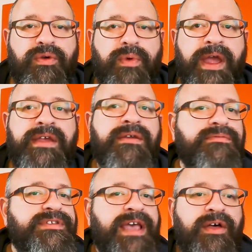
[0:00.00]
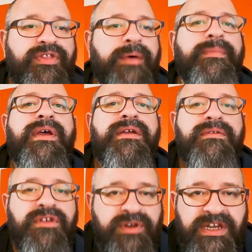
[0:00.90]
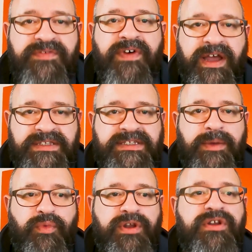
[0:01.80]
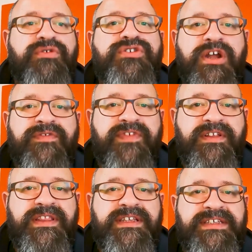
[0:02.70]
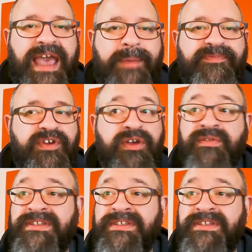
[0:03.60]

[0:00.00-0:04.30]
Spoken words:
right? tell them you need to find someone who's going to fill in this gap for you.